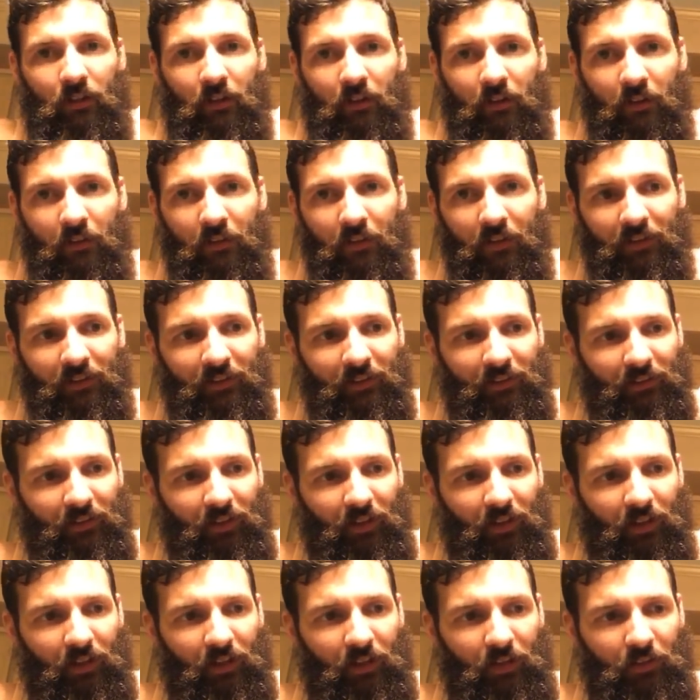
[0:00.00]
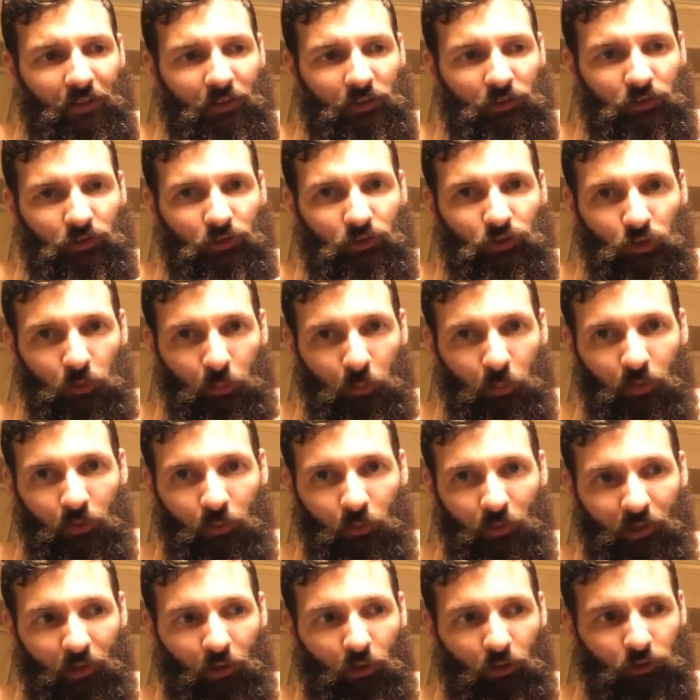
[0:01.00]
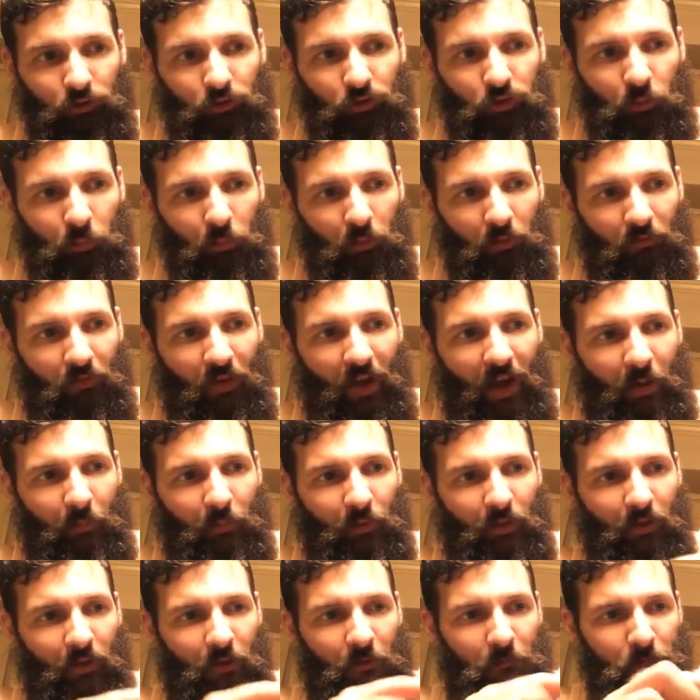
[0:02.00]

This is super, what's it called, super fabric.